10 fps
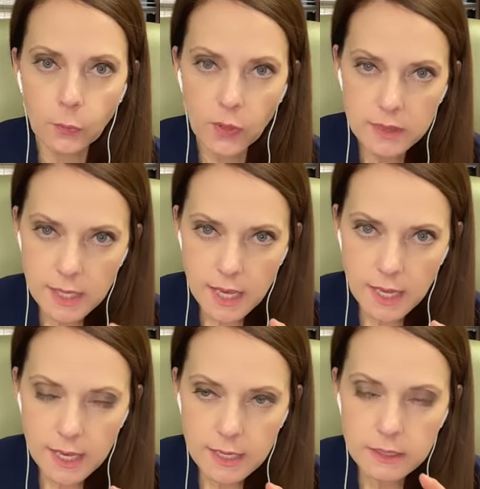The one
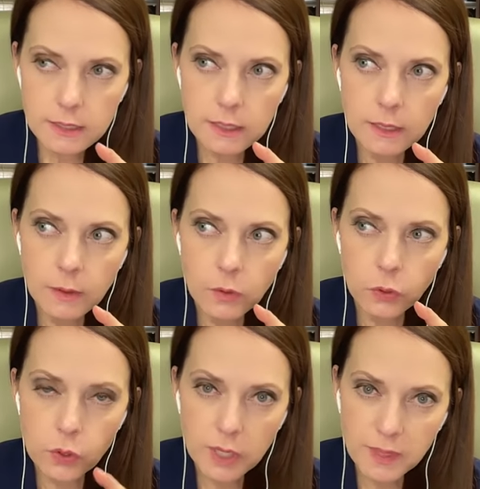thing is
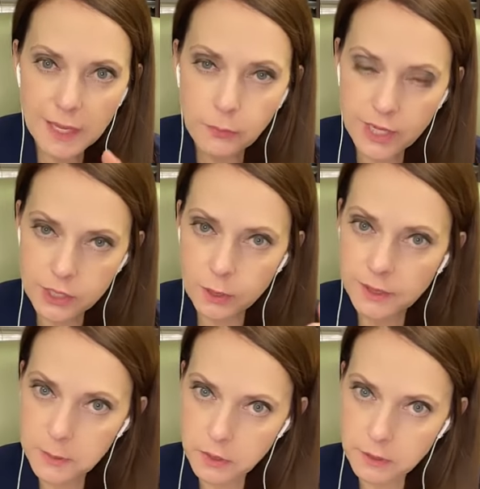you can be in
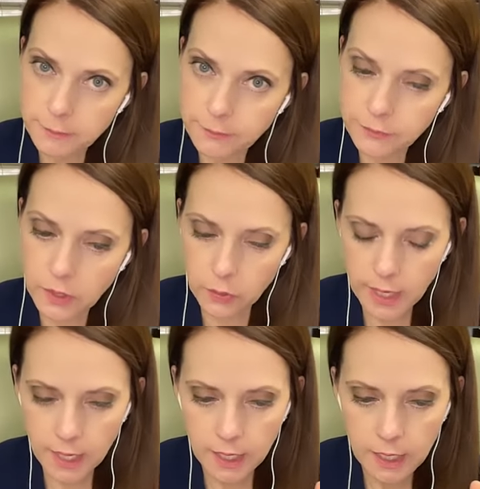preterm labor,
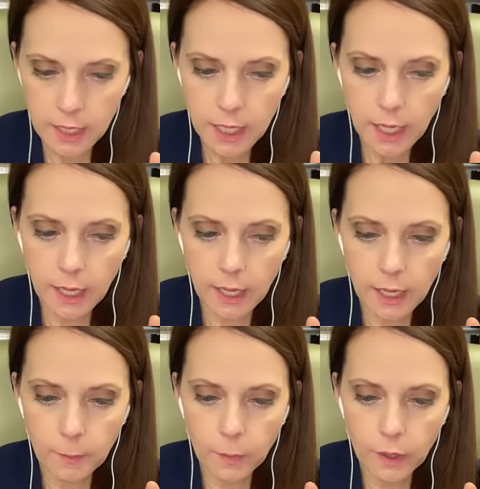okay?
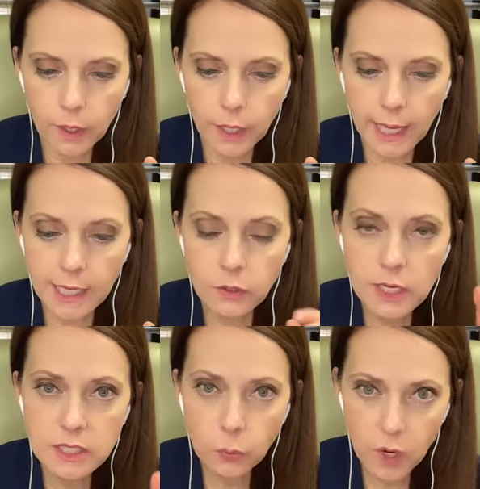And you
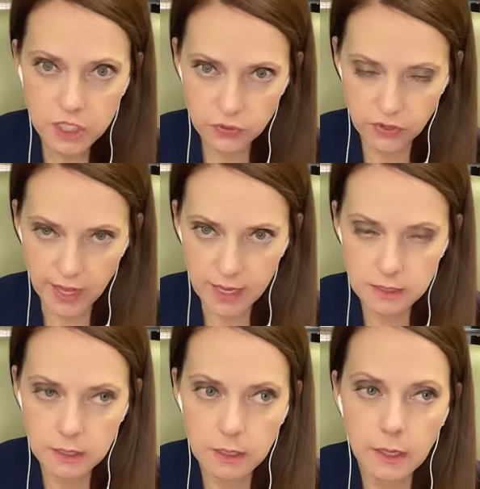need to watch for
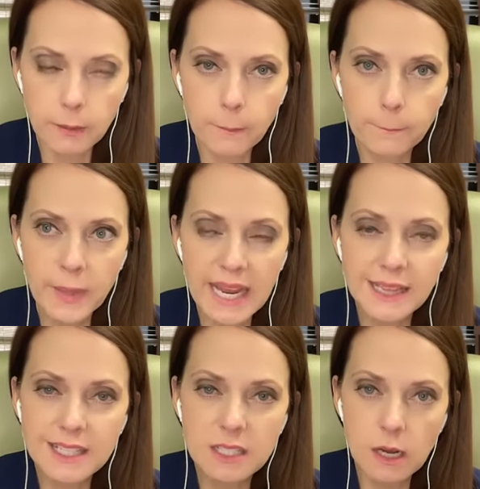that.
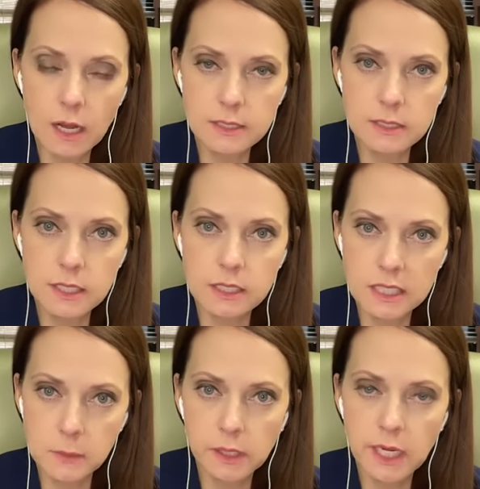Pain that's constant
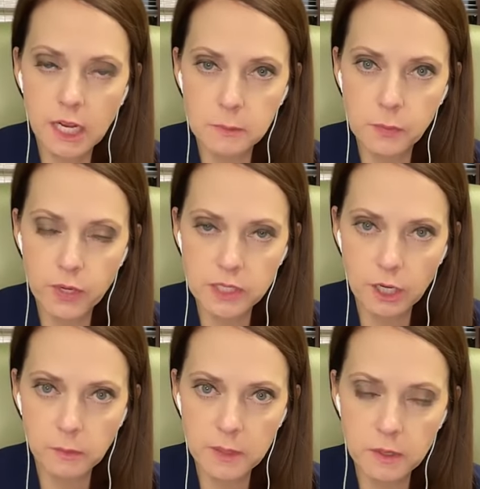is typically not going to be
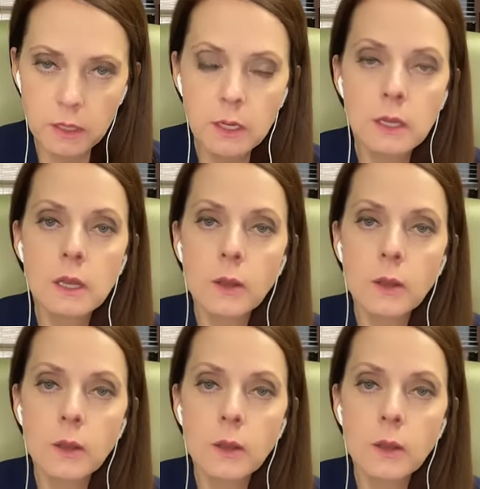preterm labor.